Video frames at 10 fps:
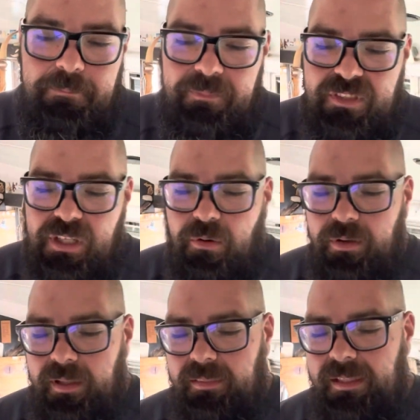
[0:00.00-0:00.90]
So
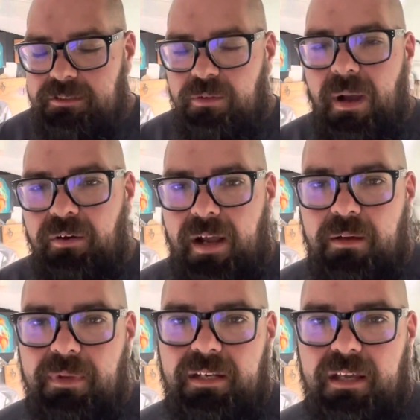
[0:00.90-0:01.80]
these are my
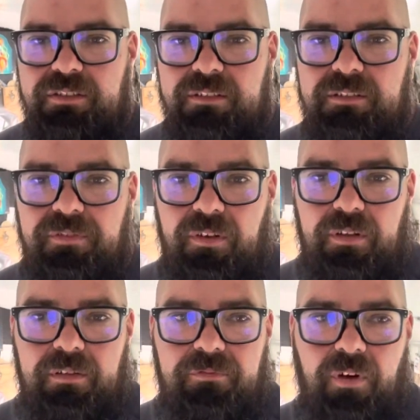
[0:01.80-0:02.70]
recommendations
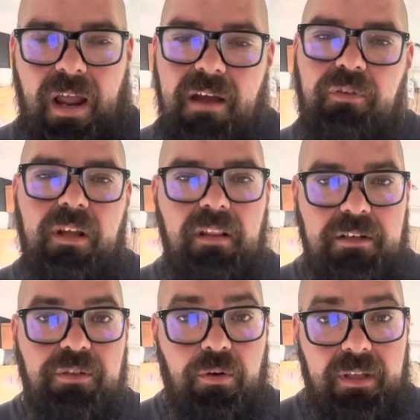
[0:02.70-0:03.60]
for every
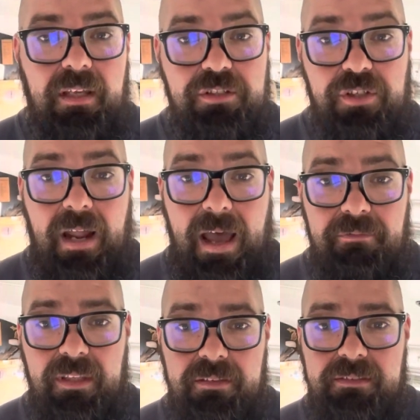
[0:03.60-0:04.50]
electrical kit should have
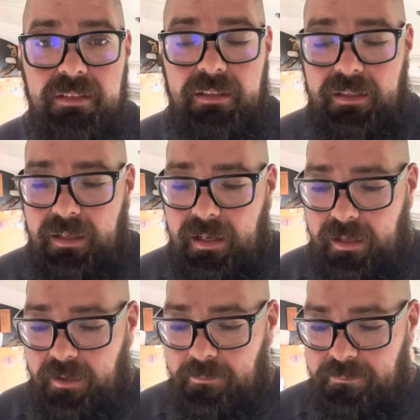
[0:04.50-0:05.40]
this.
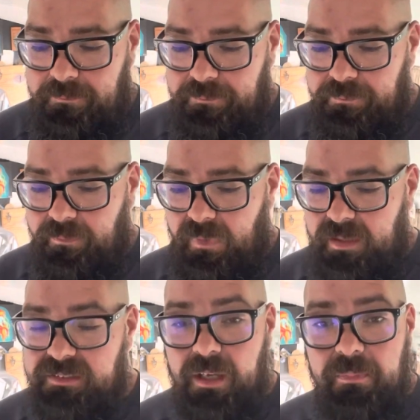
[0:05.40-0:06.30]

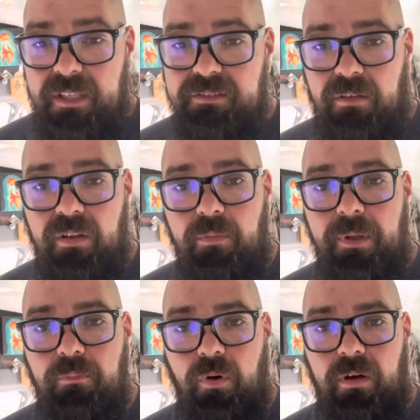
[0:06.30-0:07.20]
Some of these are a little
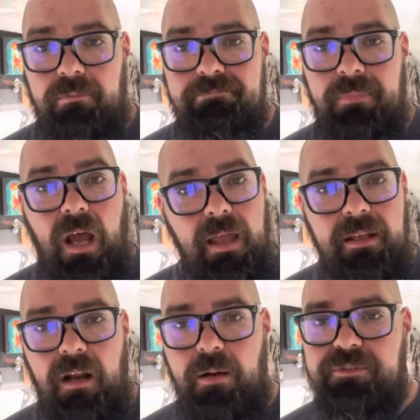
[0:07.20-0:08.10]
bit more
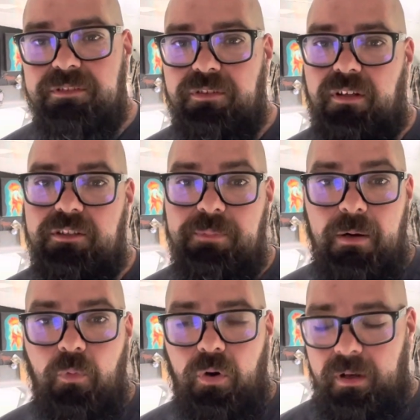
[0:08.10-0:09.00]
high-end options, or you can spend
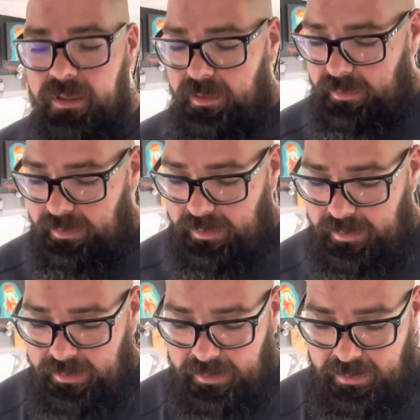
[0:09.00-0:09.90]
more.
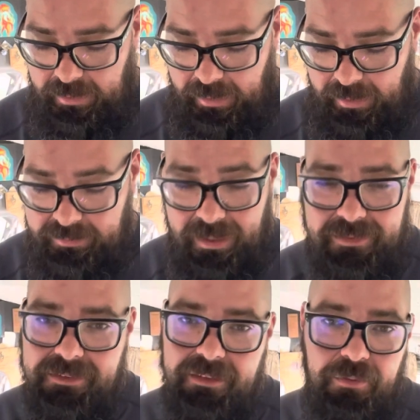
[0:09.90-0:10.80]
I
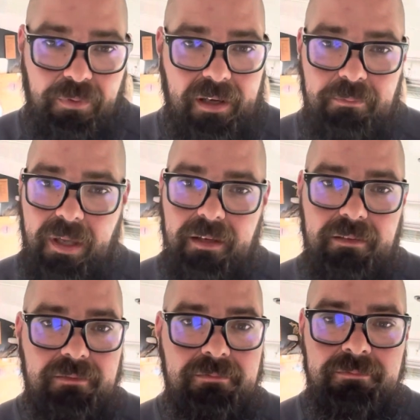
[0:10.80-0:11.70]
still
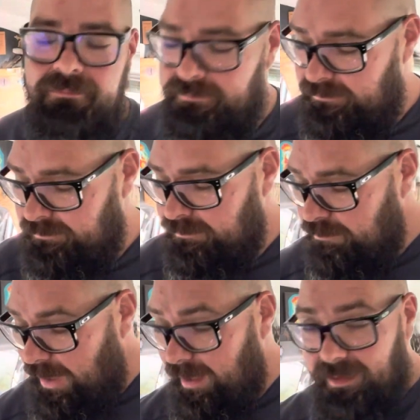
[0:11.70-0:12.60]
recommend
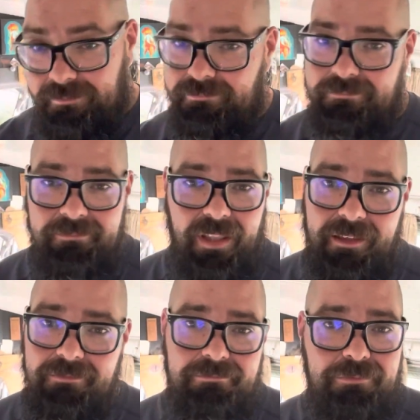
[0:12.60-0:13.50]
buying like
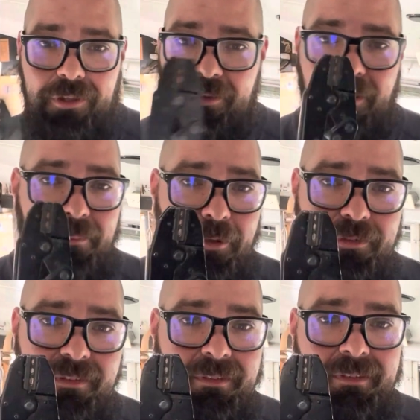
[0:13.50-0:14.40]
good
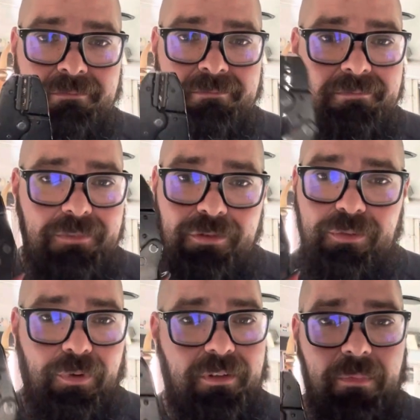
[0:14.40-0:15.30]
crimpers. Those are
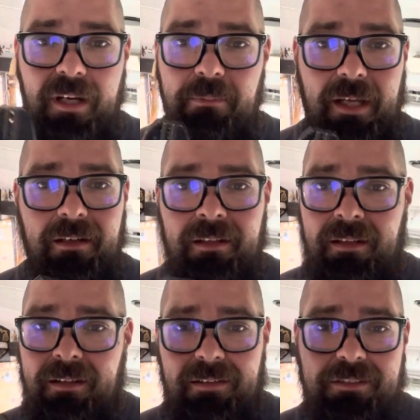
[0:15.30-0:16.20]
worth the money, man.
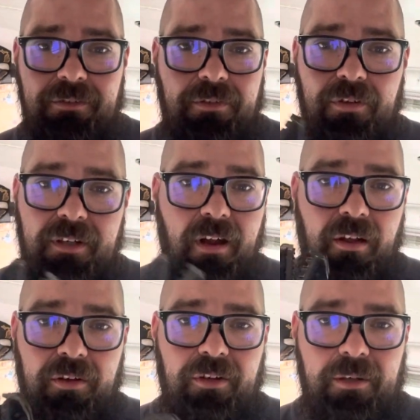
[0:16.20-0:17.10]
These are $30
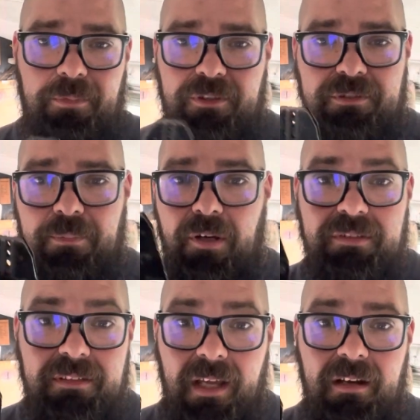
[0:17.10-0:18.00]
crimpers opposed
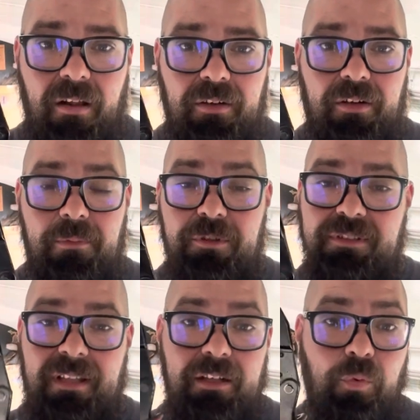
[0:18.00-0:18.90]
to $10 crimpers,
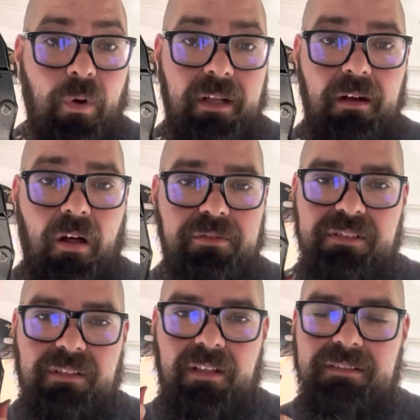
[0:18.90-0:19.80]
and that $20
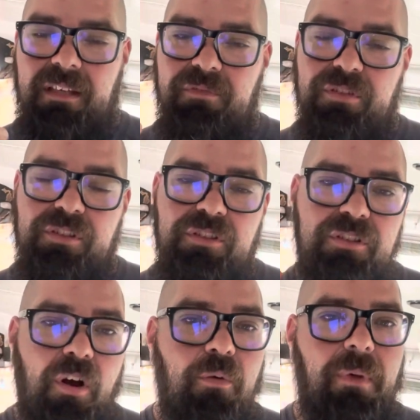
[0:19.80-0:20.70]
is going to save you
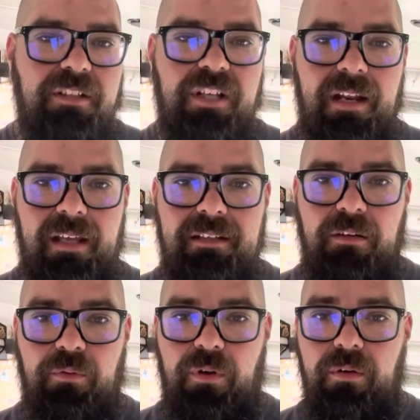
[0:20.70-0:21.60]
so much headache down
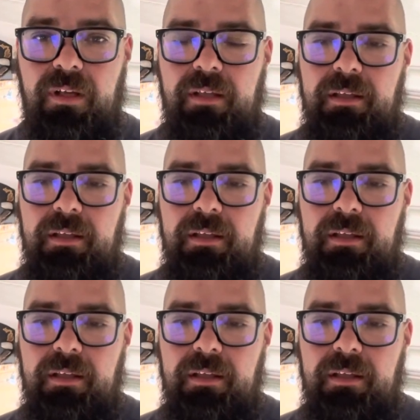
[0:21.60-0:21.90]
the road.